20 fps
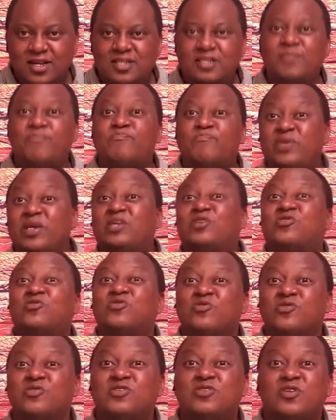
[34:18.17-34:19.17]

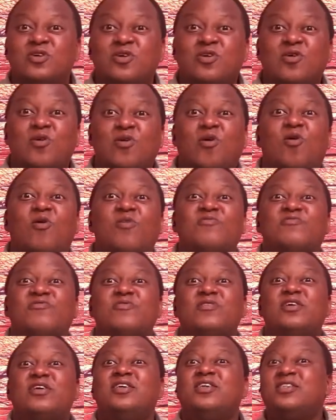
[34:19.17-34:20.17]
depictions of
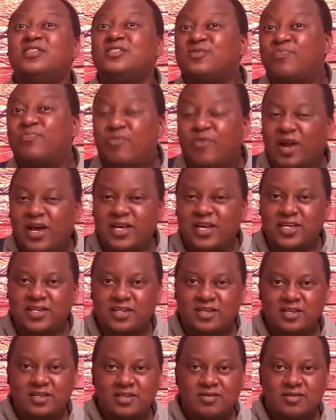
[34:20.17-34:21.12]
his pride.